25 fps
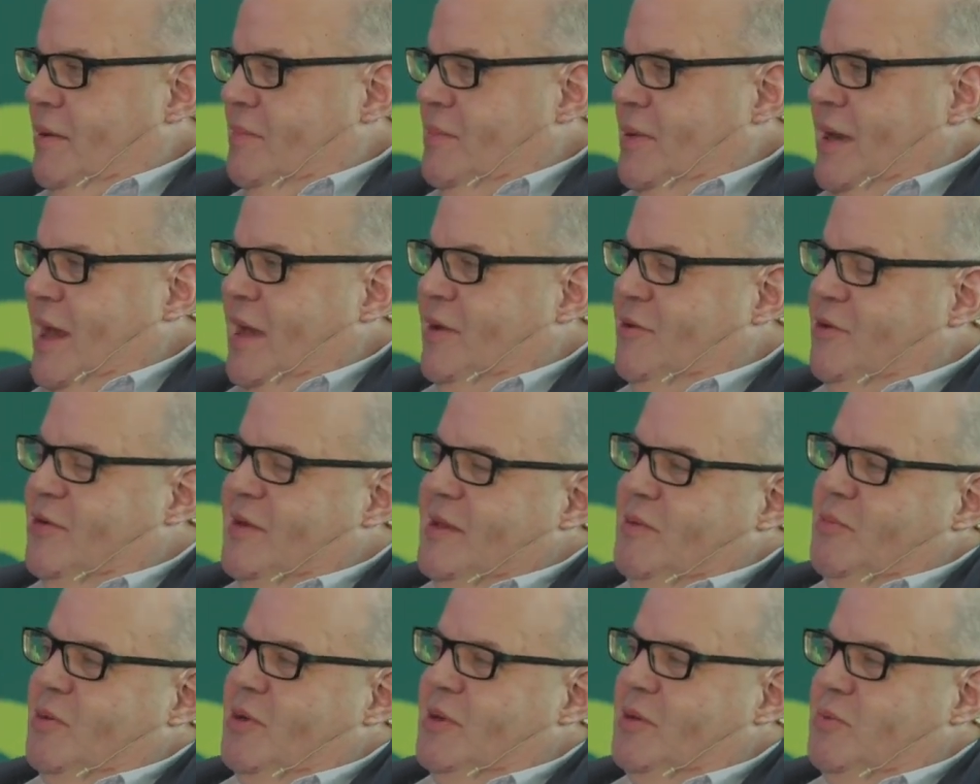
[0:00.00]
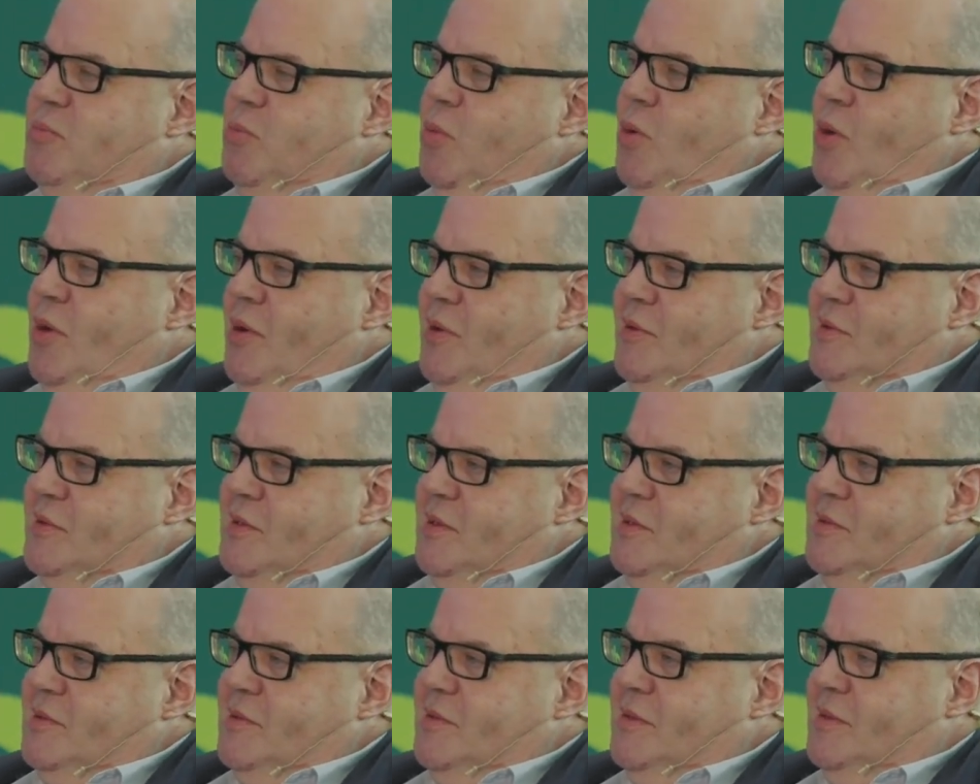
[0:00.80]
But actually what it was
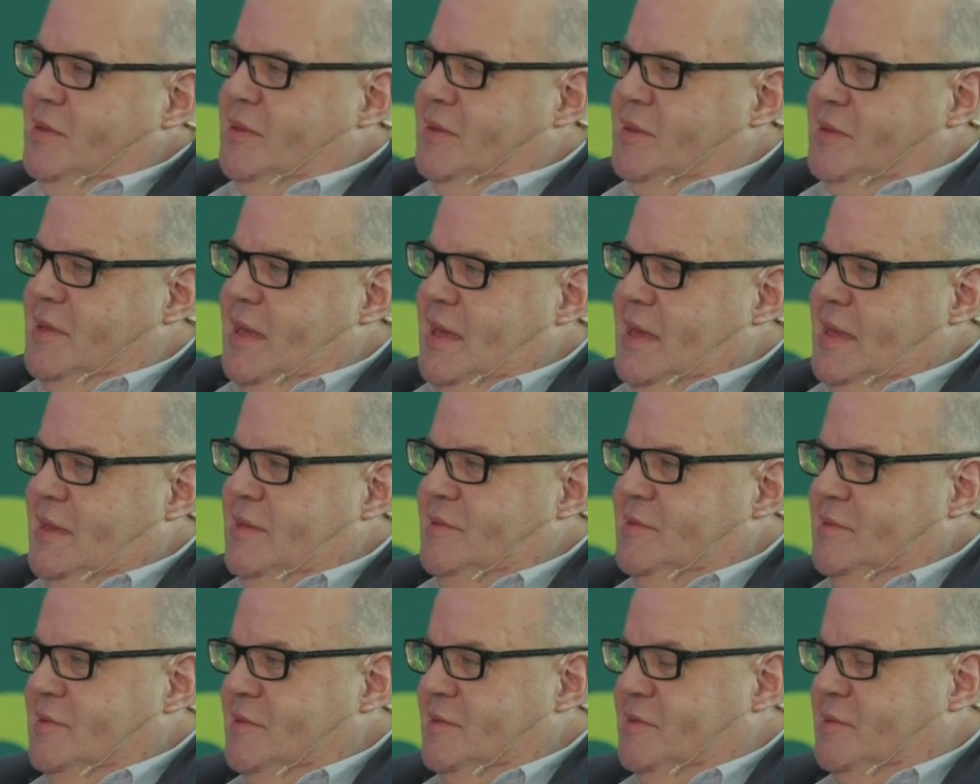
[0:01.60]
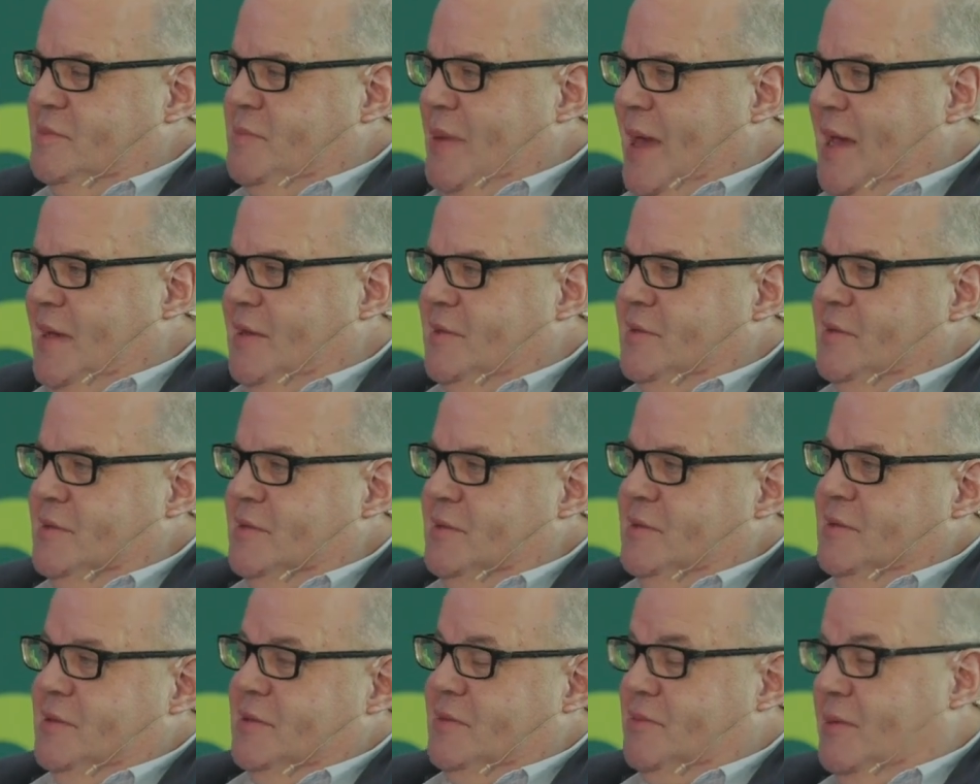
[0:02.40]
is that he
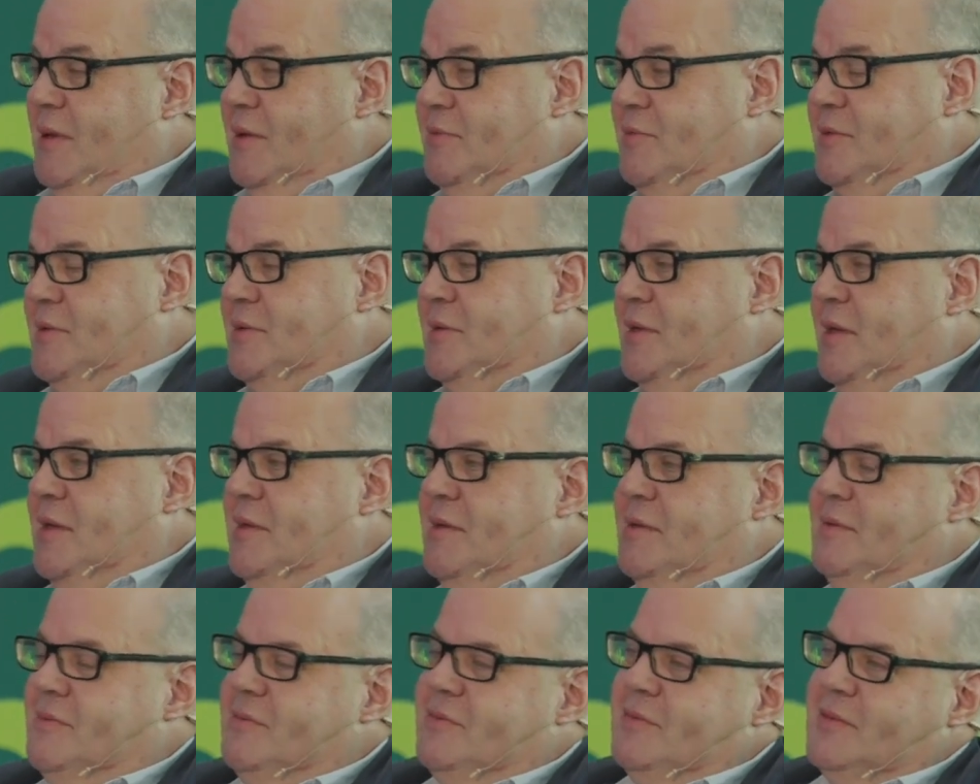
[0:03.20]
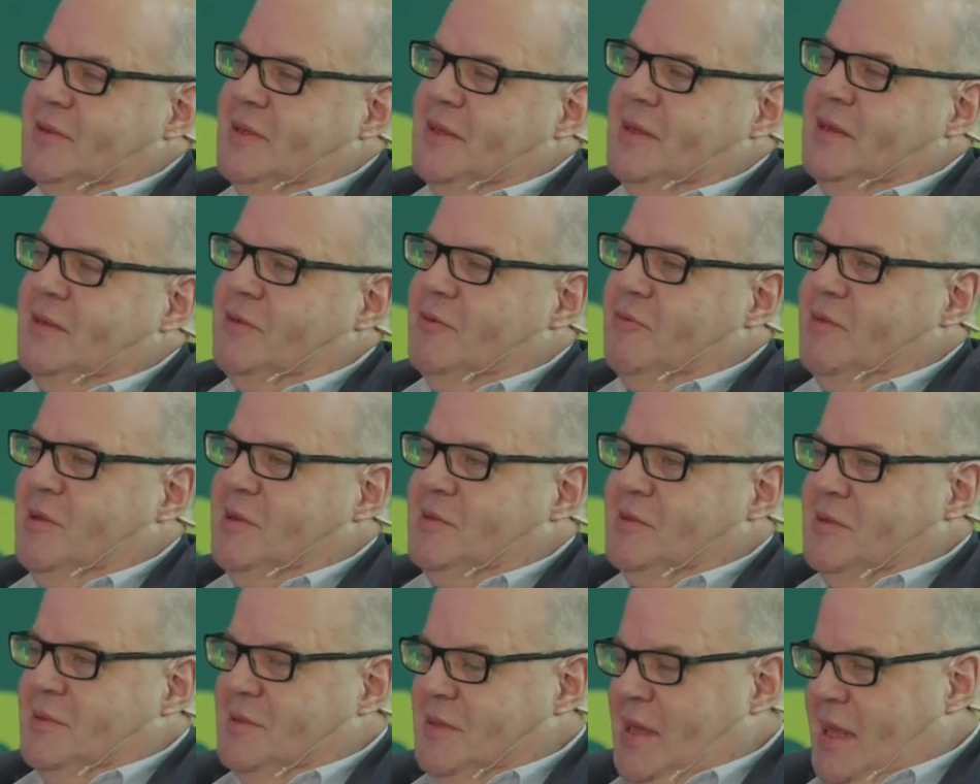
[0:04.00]
suspected, as we have to say for legal
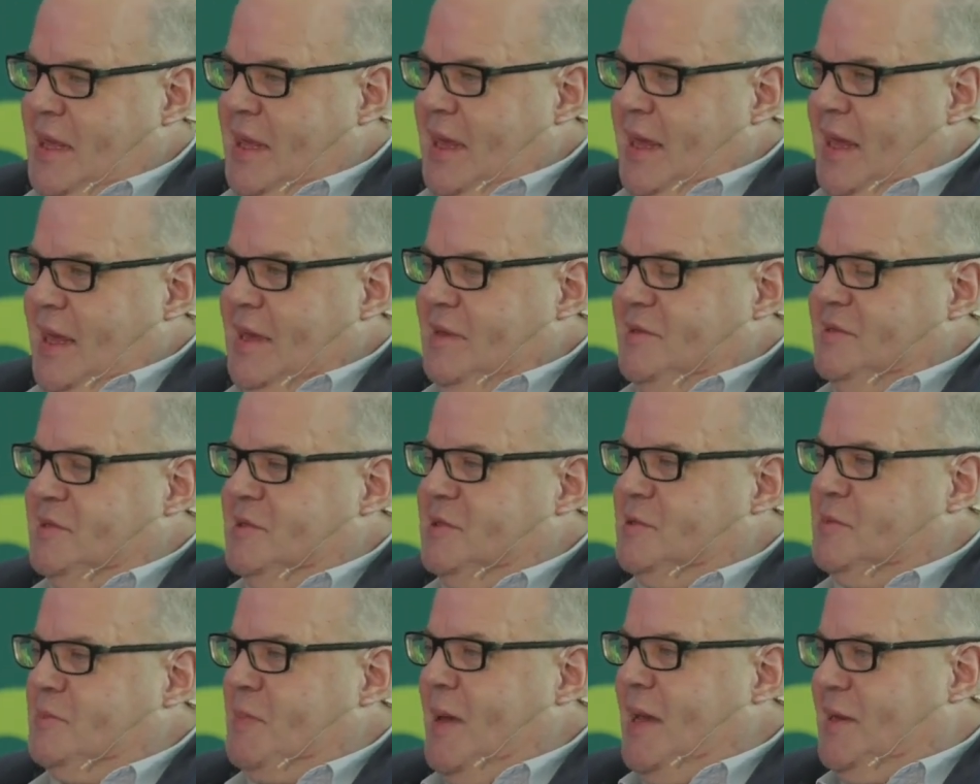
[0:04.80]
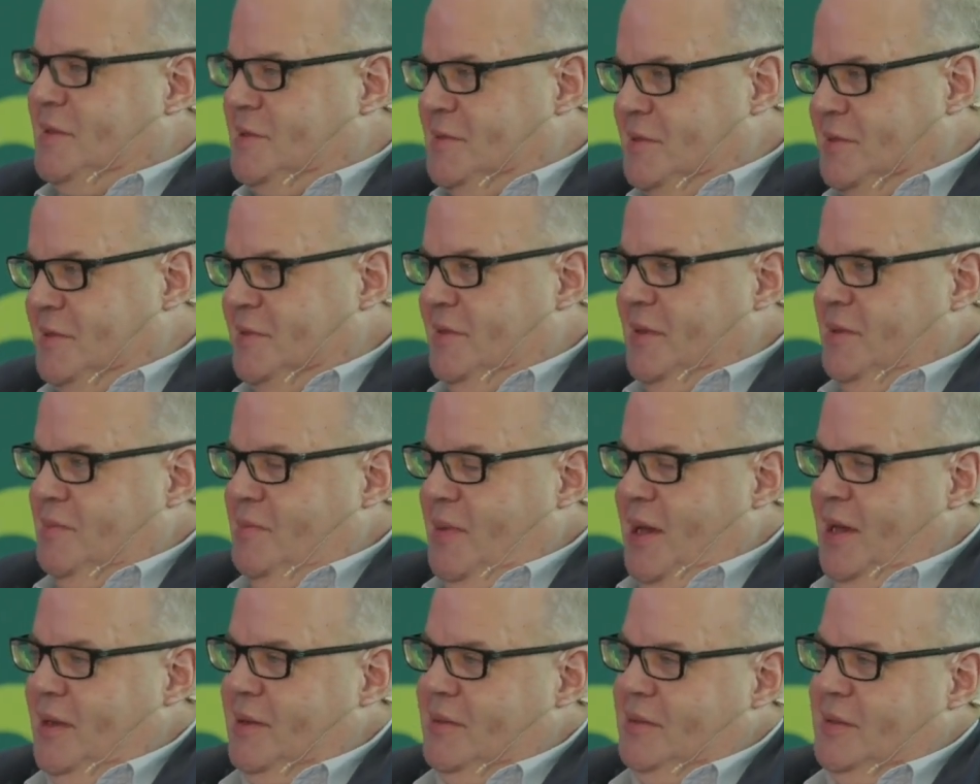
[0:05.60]
reasons, he suspected that
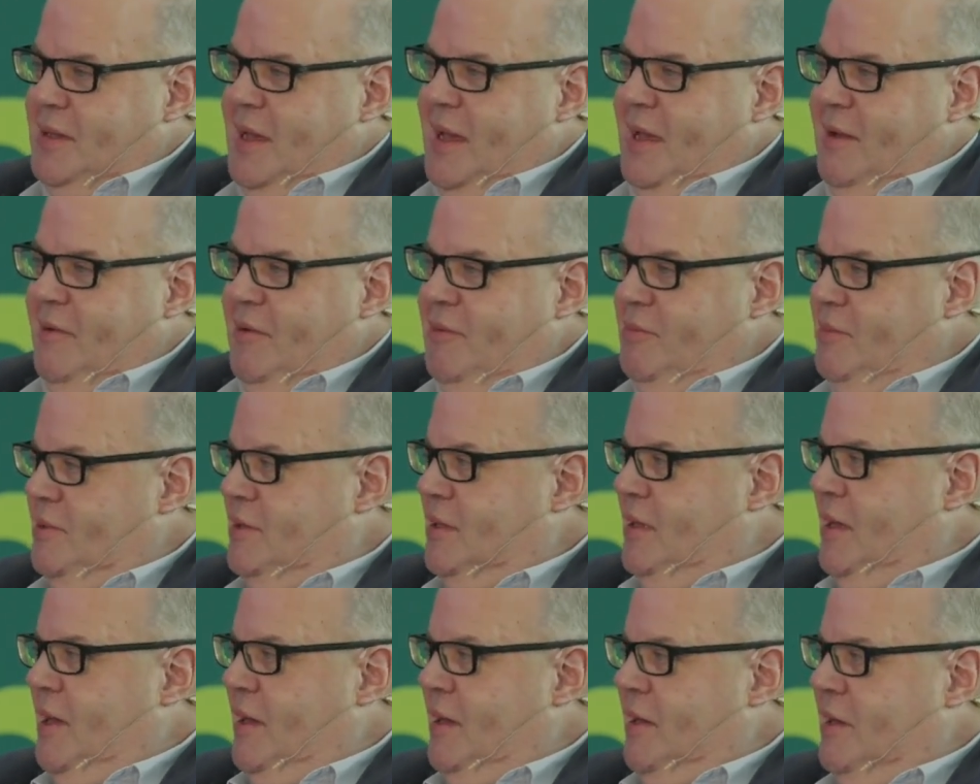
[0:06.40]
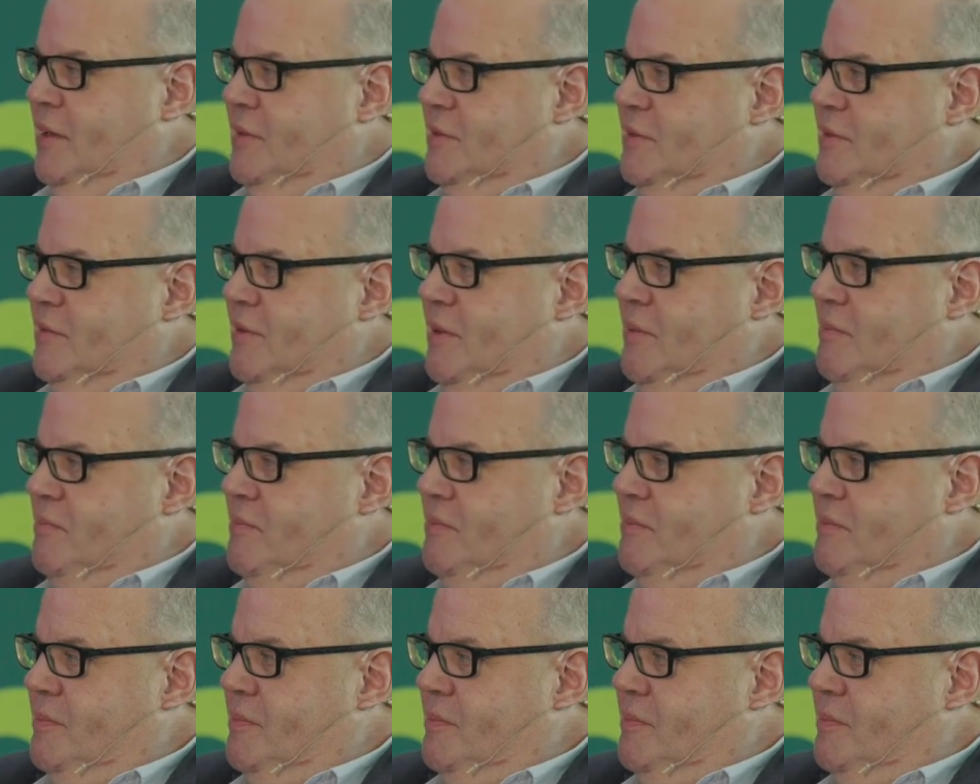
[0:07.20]
Michael Howard was lying to him.